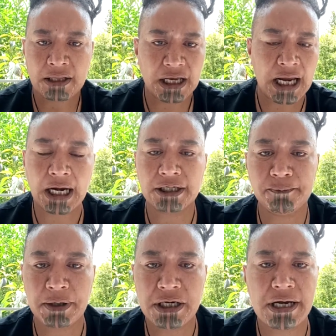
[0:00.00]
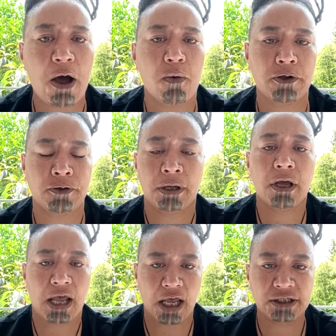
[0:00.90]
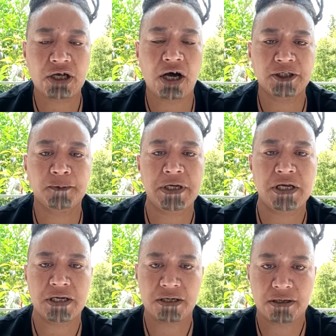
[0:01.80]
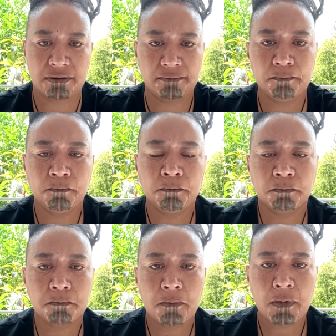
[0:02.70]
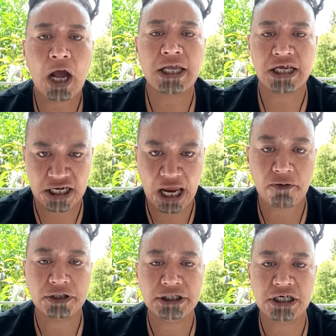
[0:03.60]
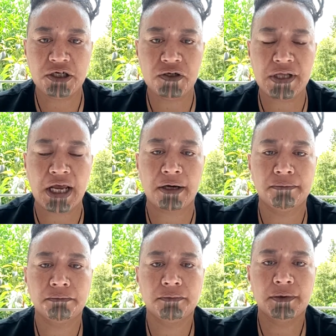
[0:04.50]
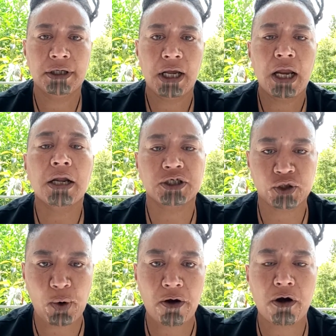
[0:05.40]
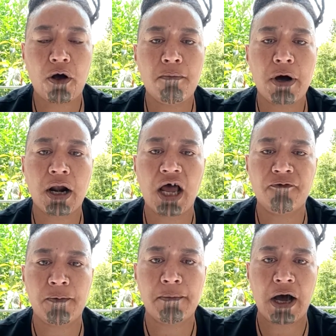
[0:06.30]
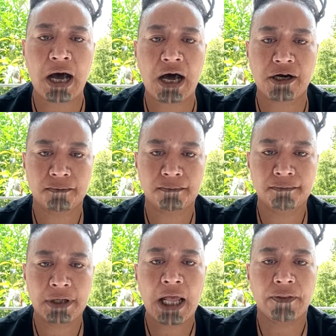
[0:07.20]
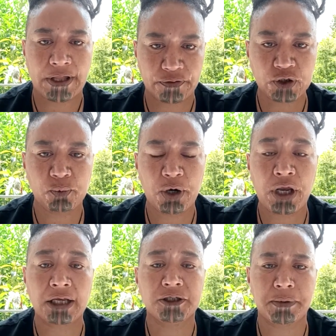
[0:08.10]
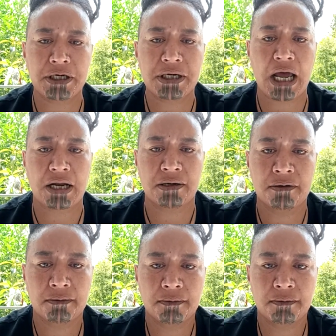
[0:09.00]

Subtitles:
The head is being dealt with as I speak. I can guarantee you that. I swear it on my life and my heart that this work has been done.